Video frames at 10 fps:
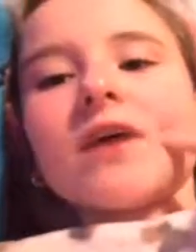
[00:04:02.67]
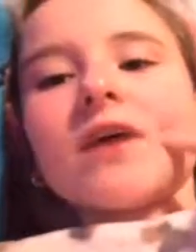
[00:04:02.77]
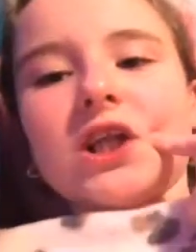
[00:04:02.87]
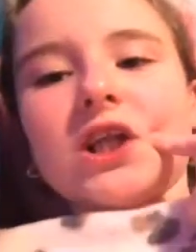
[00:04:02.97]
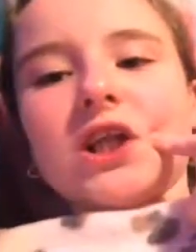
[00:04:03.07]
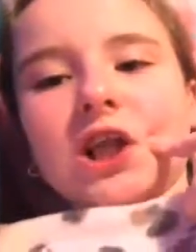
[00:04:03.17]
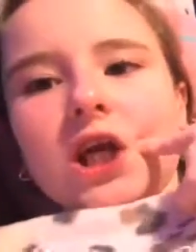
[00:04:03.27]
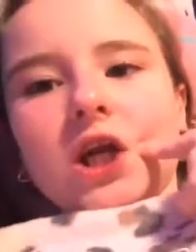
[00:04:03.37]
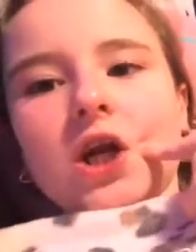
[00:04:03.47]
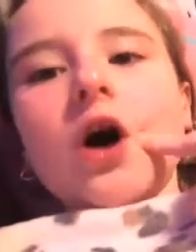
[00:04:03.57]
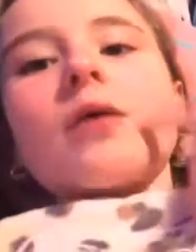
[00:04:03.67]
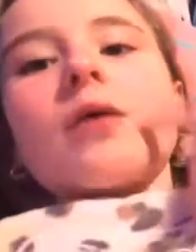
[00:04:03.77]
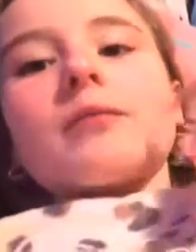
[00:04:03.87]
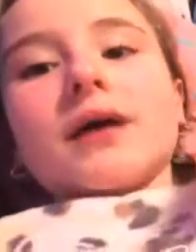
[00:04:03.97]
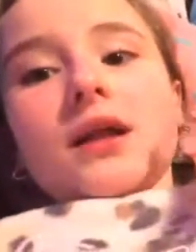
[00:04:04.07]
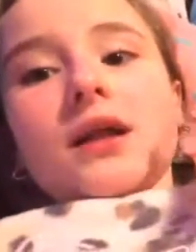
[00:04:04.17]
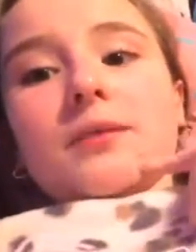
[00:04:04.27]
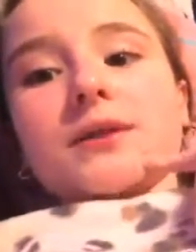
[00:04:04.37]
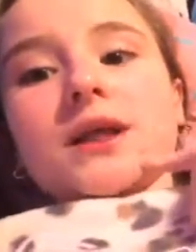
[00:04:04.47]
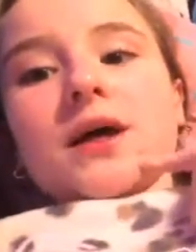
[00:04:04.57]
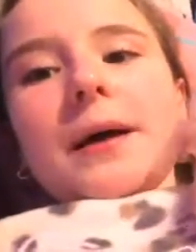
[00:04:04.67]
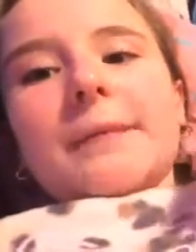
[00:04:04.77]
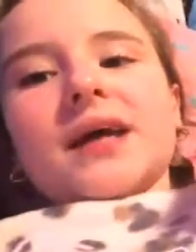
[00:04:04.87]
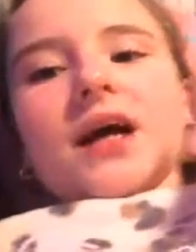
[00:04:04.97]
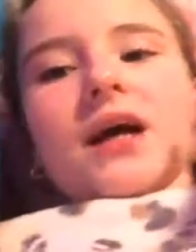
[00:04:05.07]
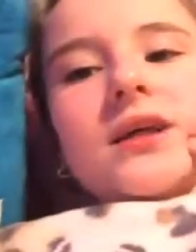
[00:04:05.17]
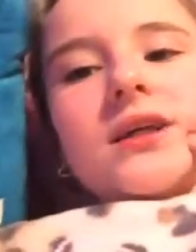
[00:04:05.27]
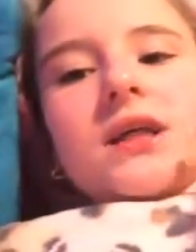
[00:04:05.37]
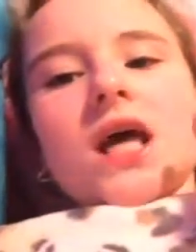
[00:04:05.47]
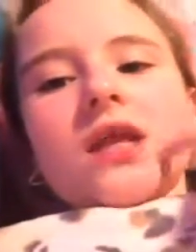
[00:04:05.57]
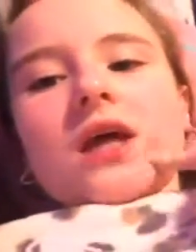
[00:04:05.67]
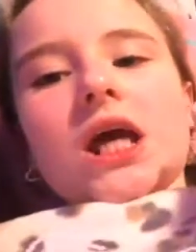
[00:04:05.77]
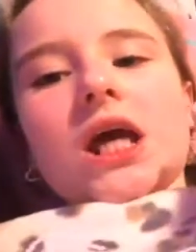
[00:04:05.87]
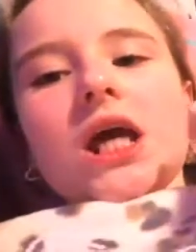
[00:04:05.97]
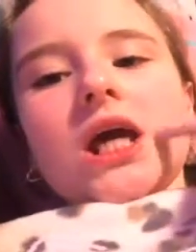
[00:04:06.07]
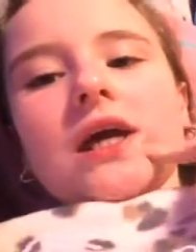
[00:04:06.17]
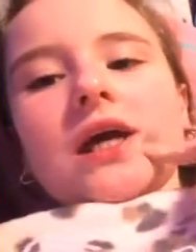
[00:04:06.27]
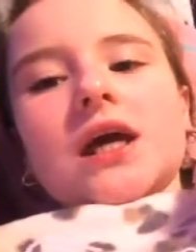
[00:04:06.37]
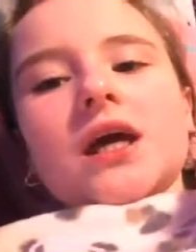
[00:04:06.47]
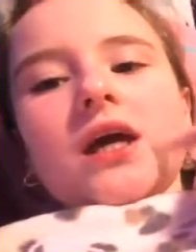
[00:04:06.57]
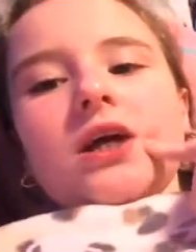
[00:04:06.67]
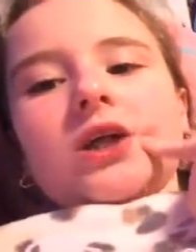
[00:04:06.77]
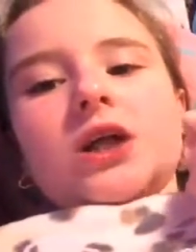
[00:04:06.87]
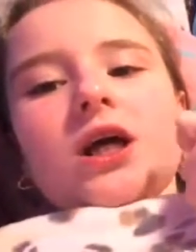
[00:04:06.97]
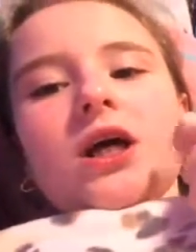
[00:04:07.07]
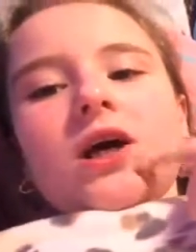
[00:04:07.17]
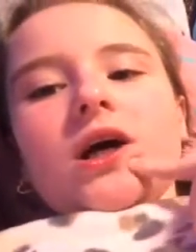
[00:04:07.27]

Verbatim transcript: some Vaseline on my lips because they Act.